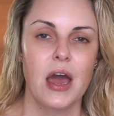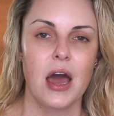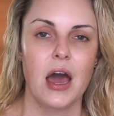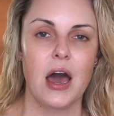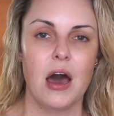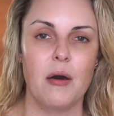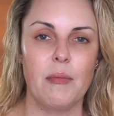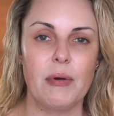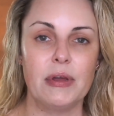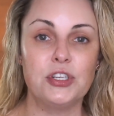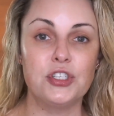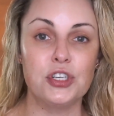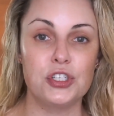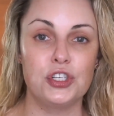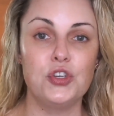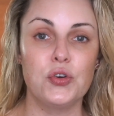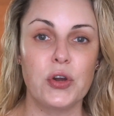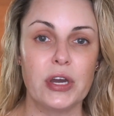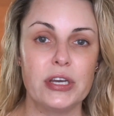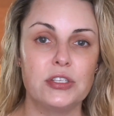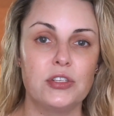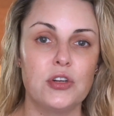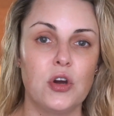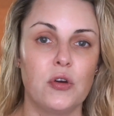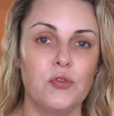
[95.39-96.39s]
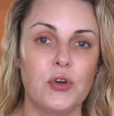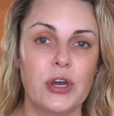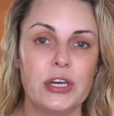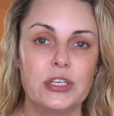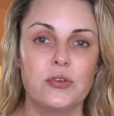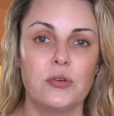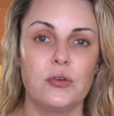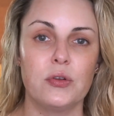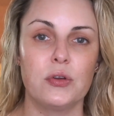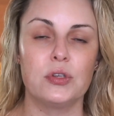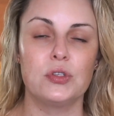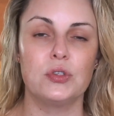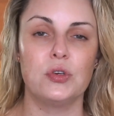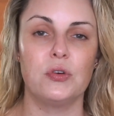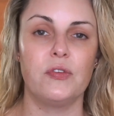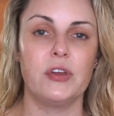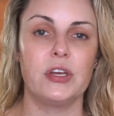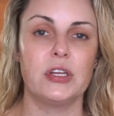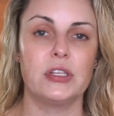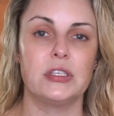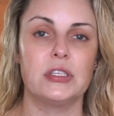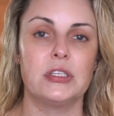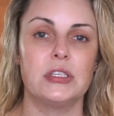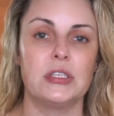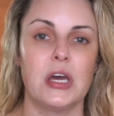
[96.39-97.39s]
And just so you guys know, if you guys go to
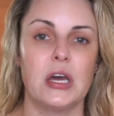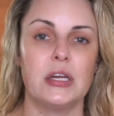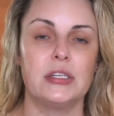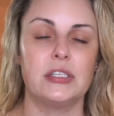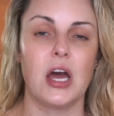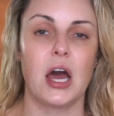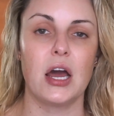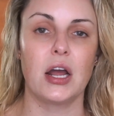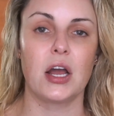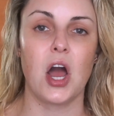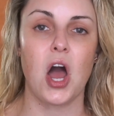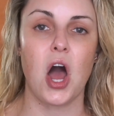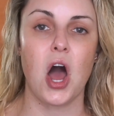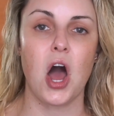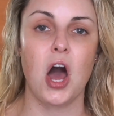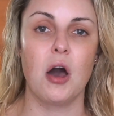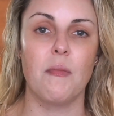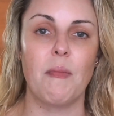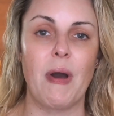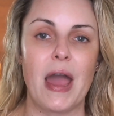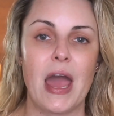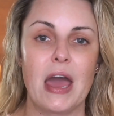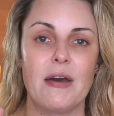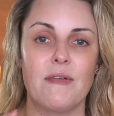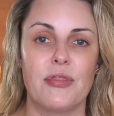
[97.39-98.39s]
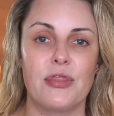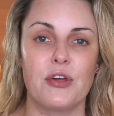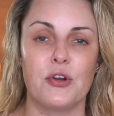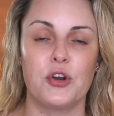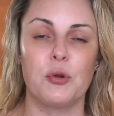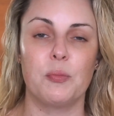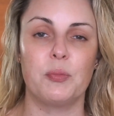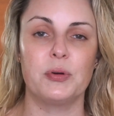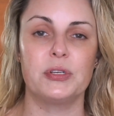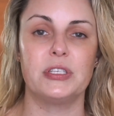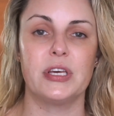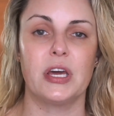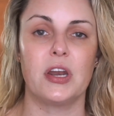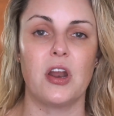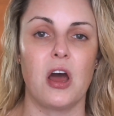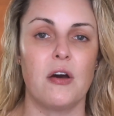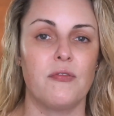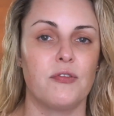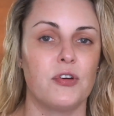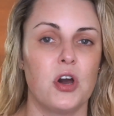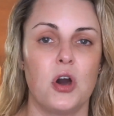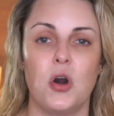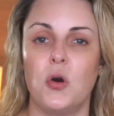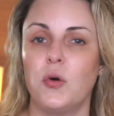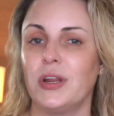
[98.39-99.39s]
exuviance.com, I have 30%
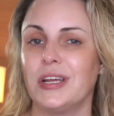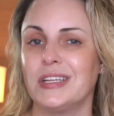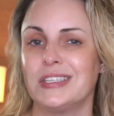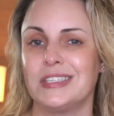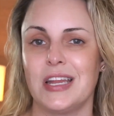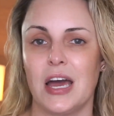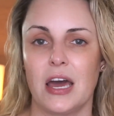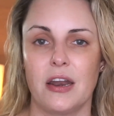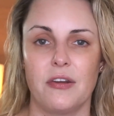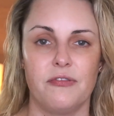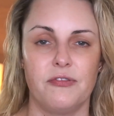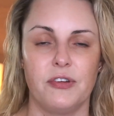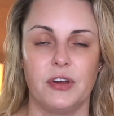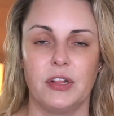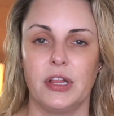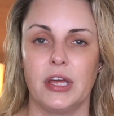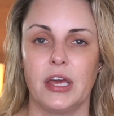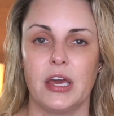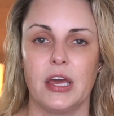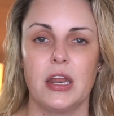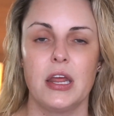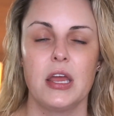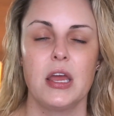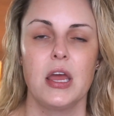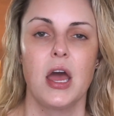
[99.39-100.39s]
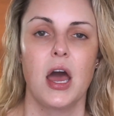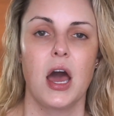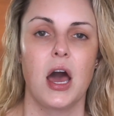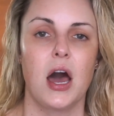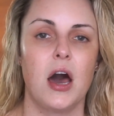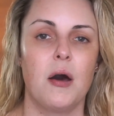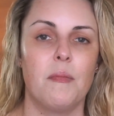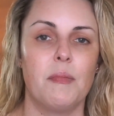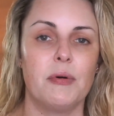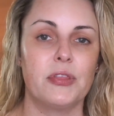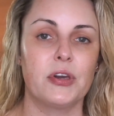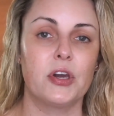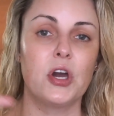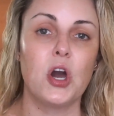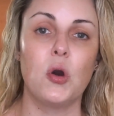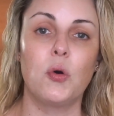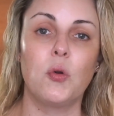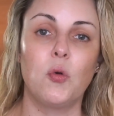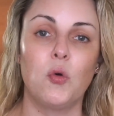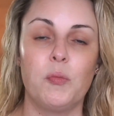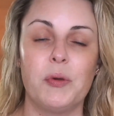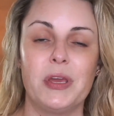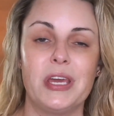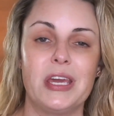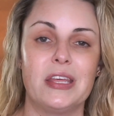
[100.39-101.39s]
off code. It's not affiliate, but the code
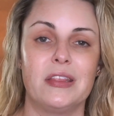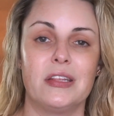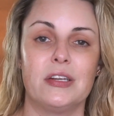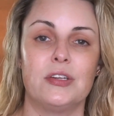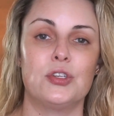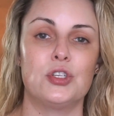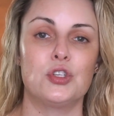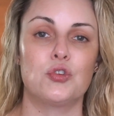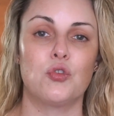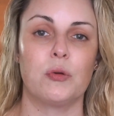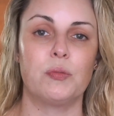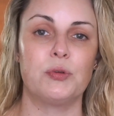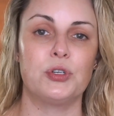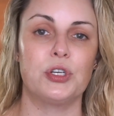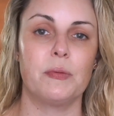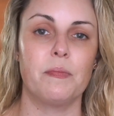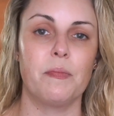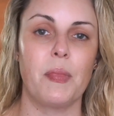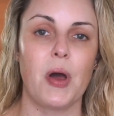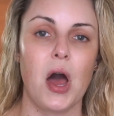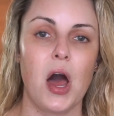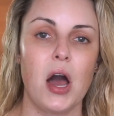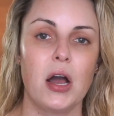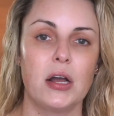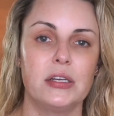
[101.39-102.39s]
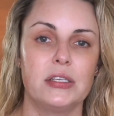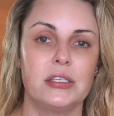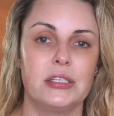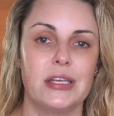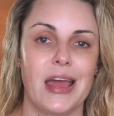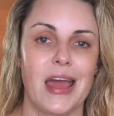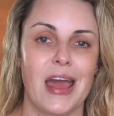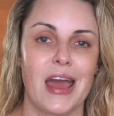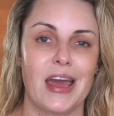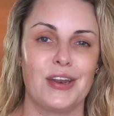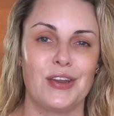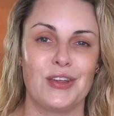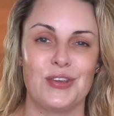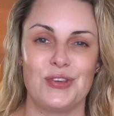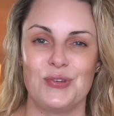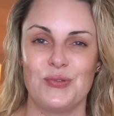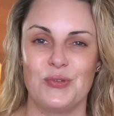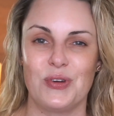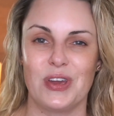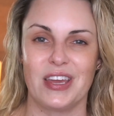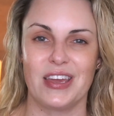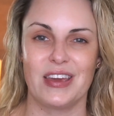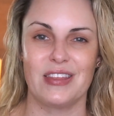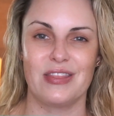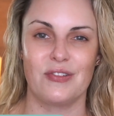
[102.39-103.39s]
will be in the description box, and you
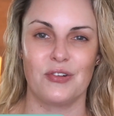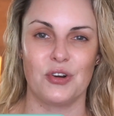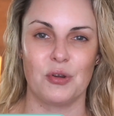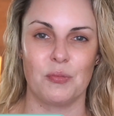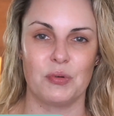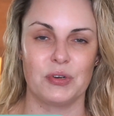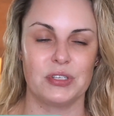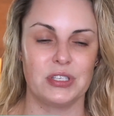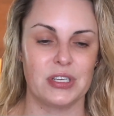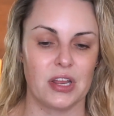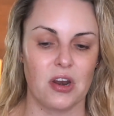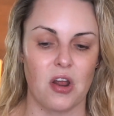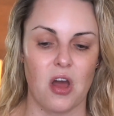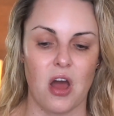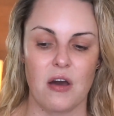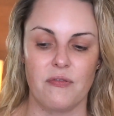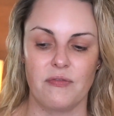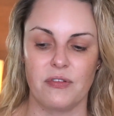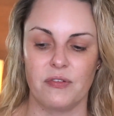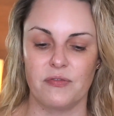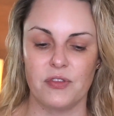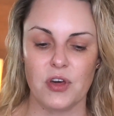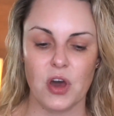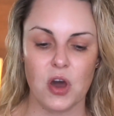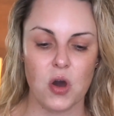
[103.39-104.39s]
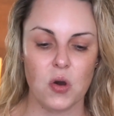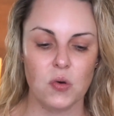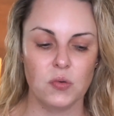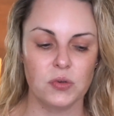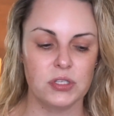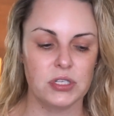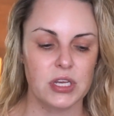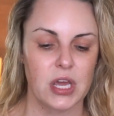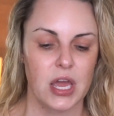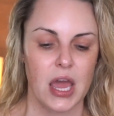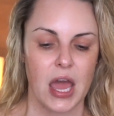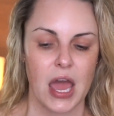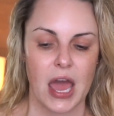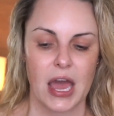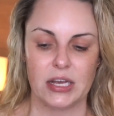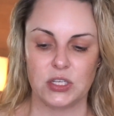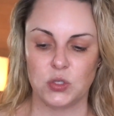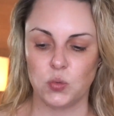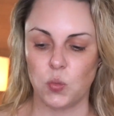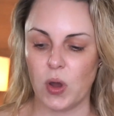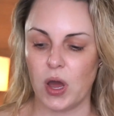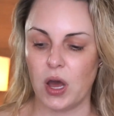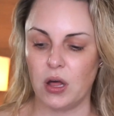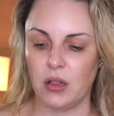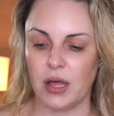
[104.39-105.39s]
can get 30% off of those,
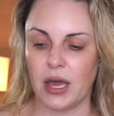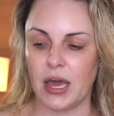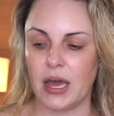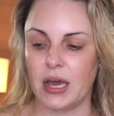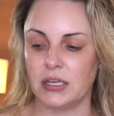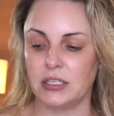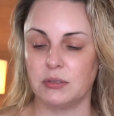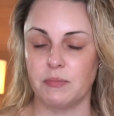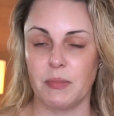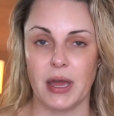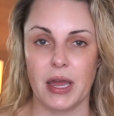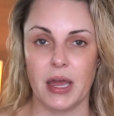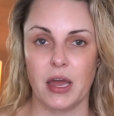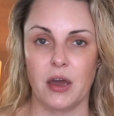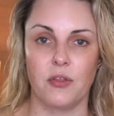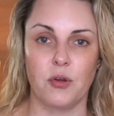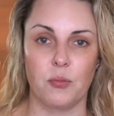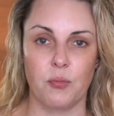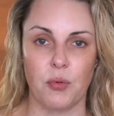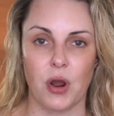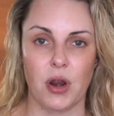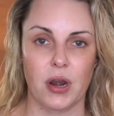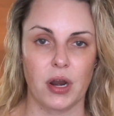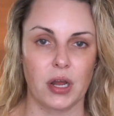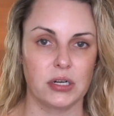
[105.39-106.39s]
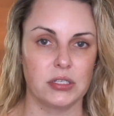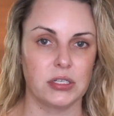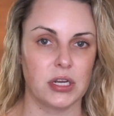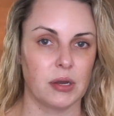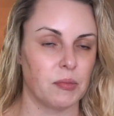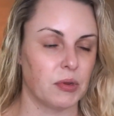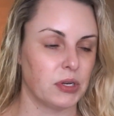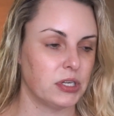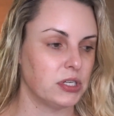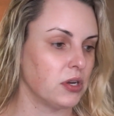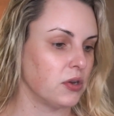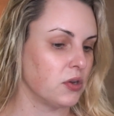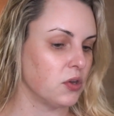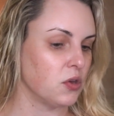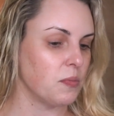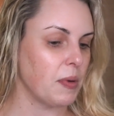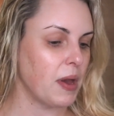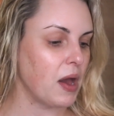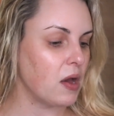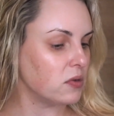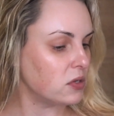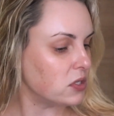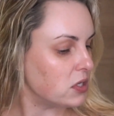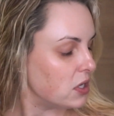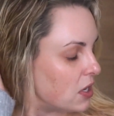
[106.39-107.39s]
as well as my other product I'm going to tell you
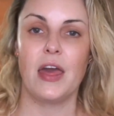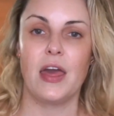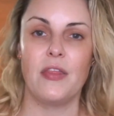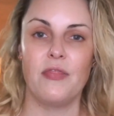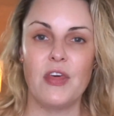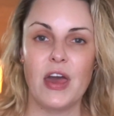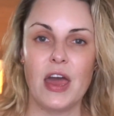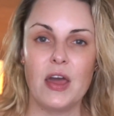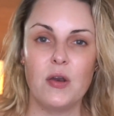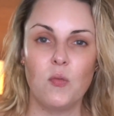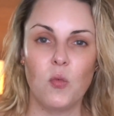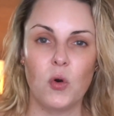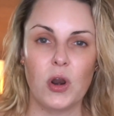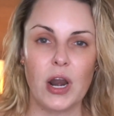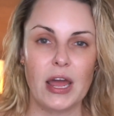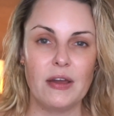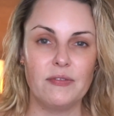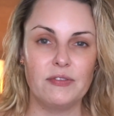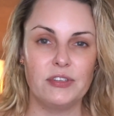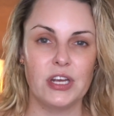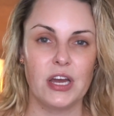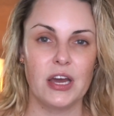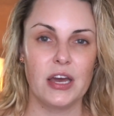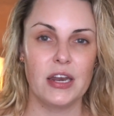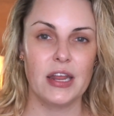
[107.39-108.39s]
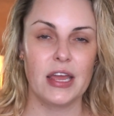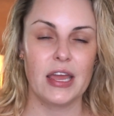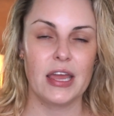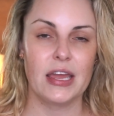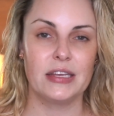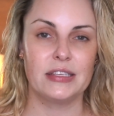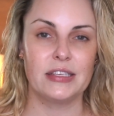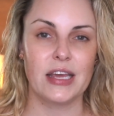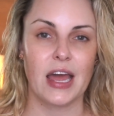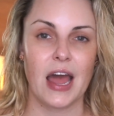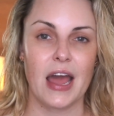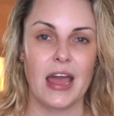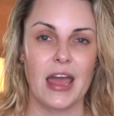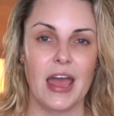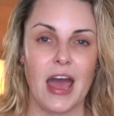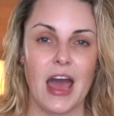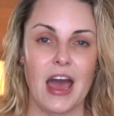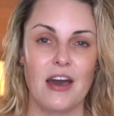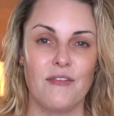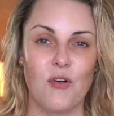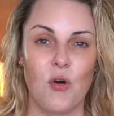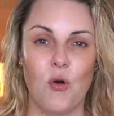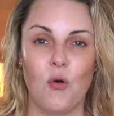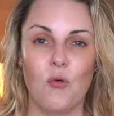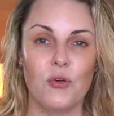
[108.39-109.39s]
about. And then what I've done is I
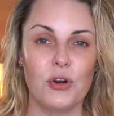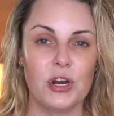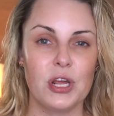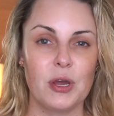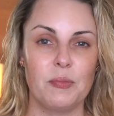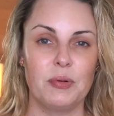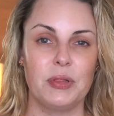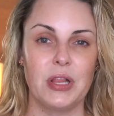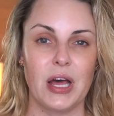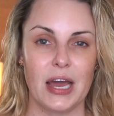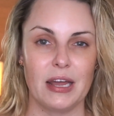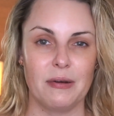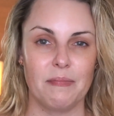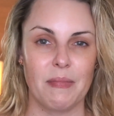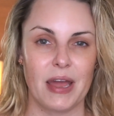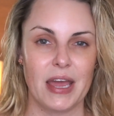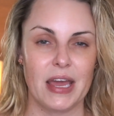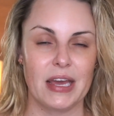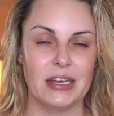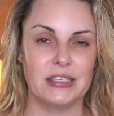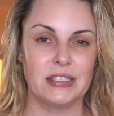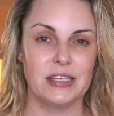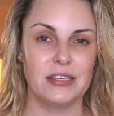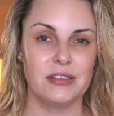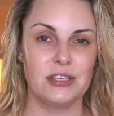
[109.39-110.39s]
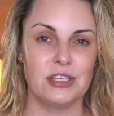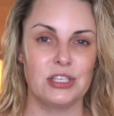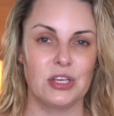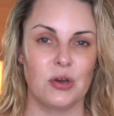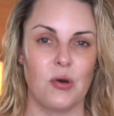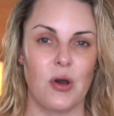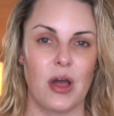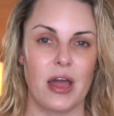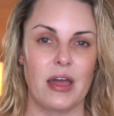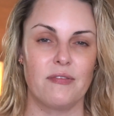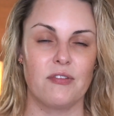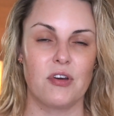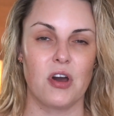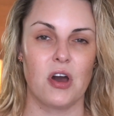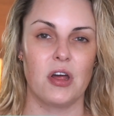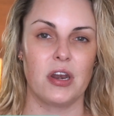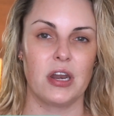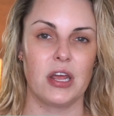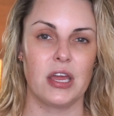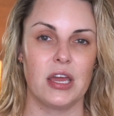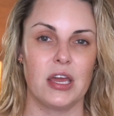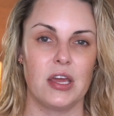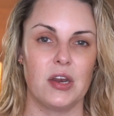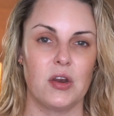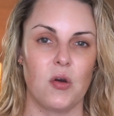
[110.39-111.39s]
have already applied my essence, so I have
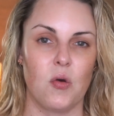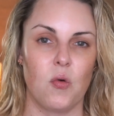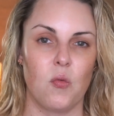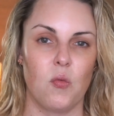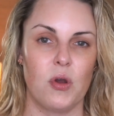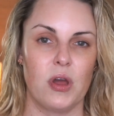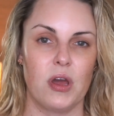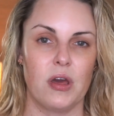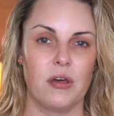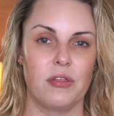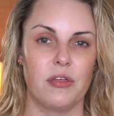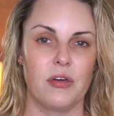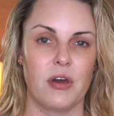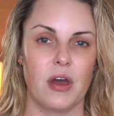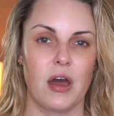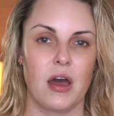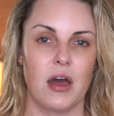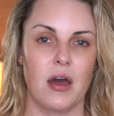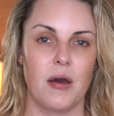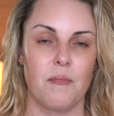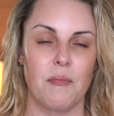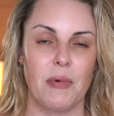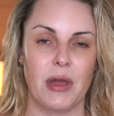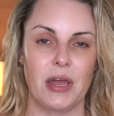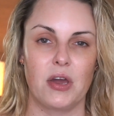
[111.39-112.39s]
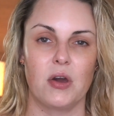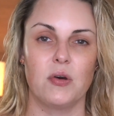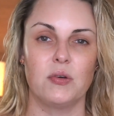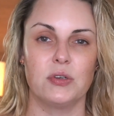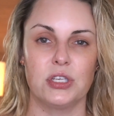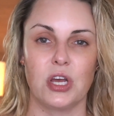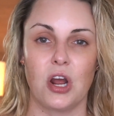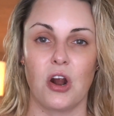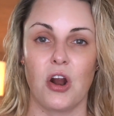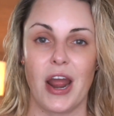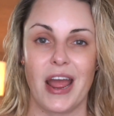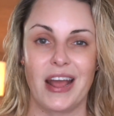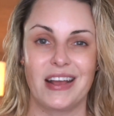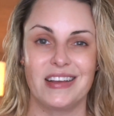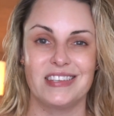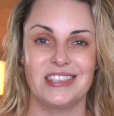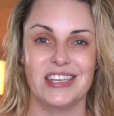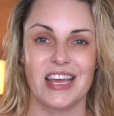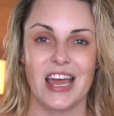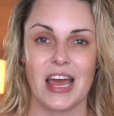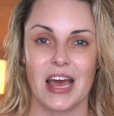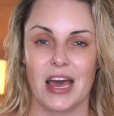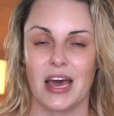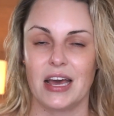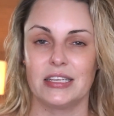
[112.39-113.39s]
gone in with my
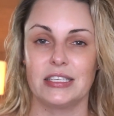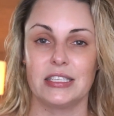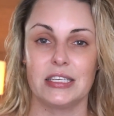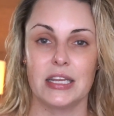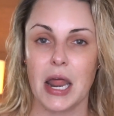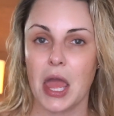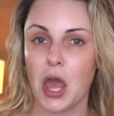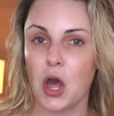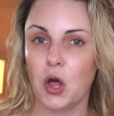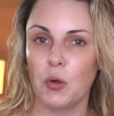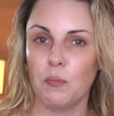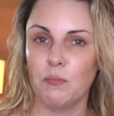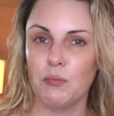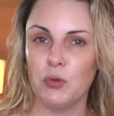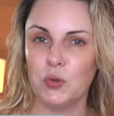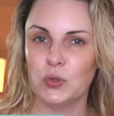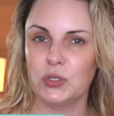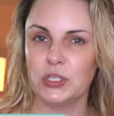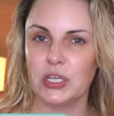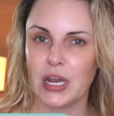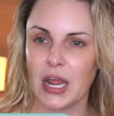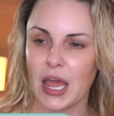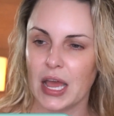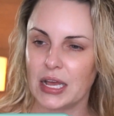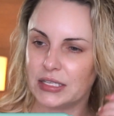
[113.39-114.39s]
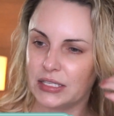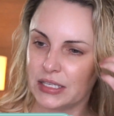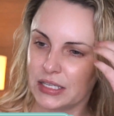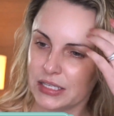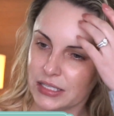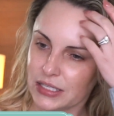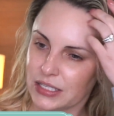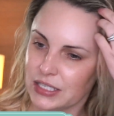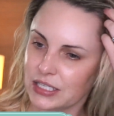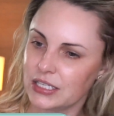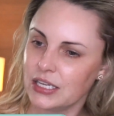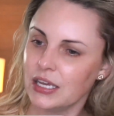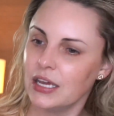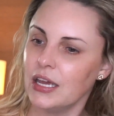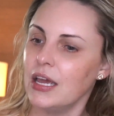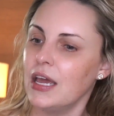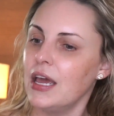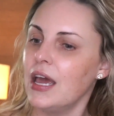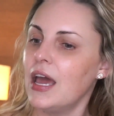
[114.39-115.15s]
COSRX Snail Mucin Essence.